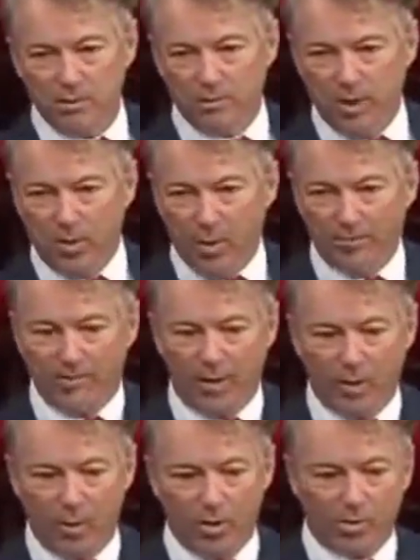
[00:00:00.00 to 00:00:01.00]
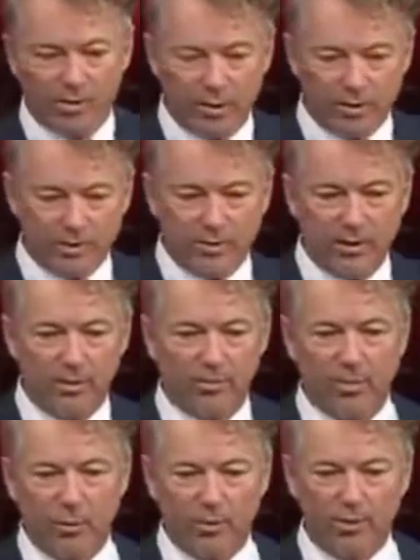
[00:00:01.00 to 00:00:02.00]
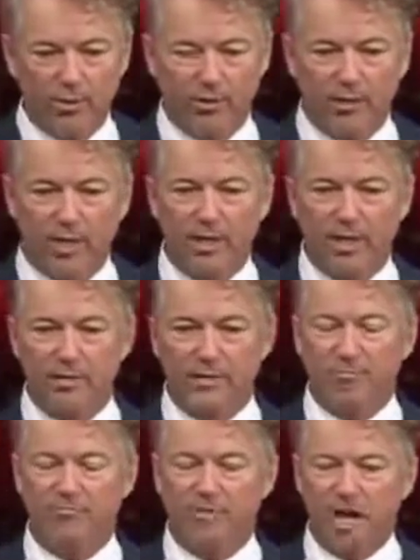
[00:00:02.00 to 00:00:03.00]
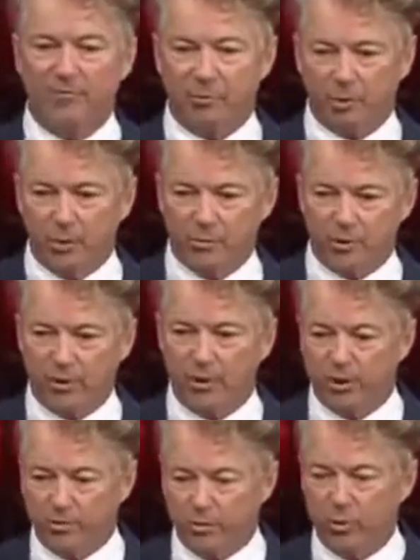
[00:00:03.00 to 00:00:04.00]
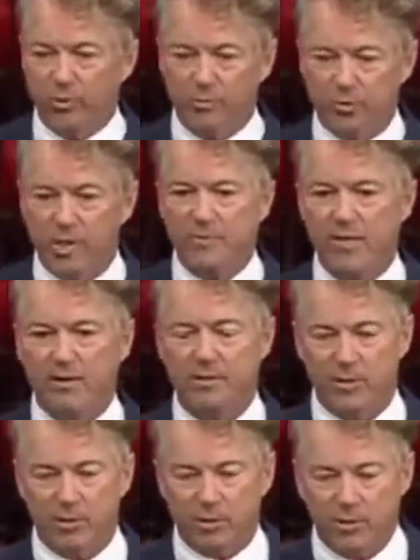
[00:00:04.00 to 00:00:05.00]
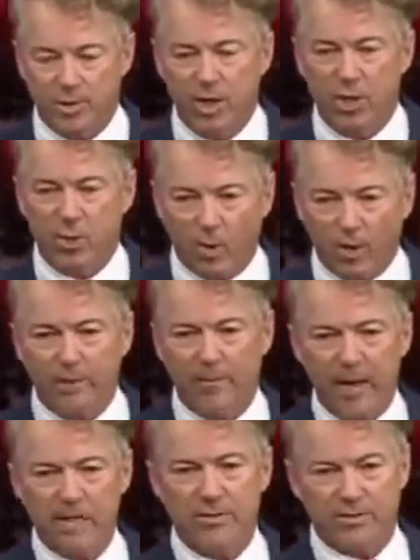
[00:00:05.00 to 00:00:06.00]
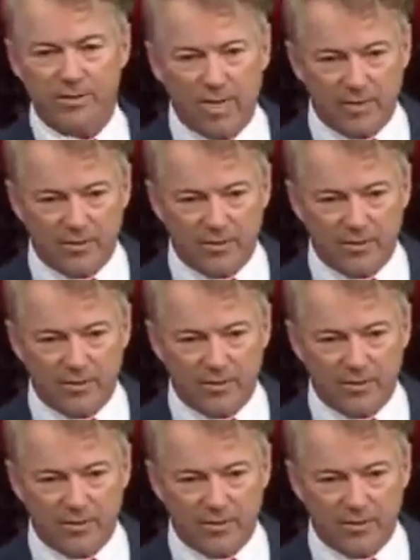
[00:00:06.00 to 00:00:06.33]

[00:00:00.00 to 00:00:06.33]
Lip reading: My wife and I are walking down to the Lincoln Memorial the other day, and I see 5-year-olds in groups led by teachers wearing masks